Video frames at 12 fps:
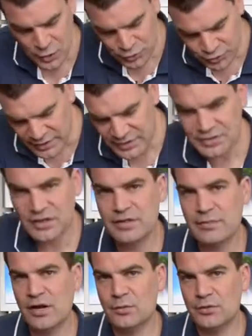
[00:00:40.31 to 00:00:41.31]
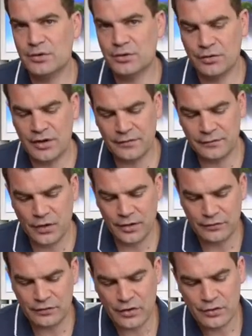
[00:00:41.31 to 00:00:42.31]
trying to dig them out with a craft
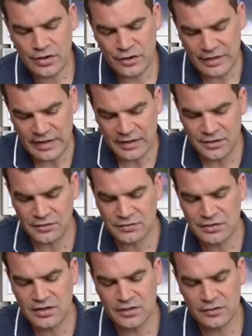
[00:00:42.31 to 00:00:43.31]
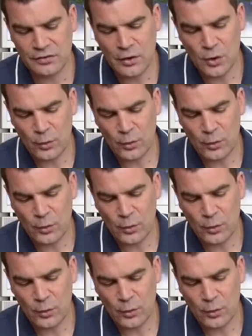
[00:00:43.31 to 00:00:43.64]
knife is only going to end in tears